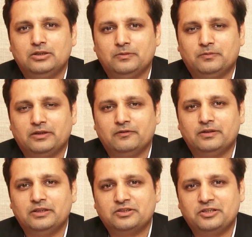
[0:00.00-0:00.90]
eh,
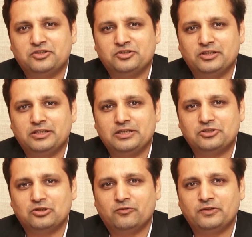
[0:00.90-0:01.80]
given discretionary
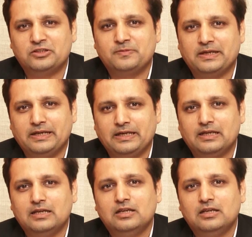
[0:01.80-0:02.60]
nature of its spending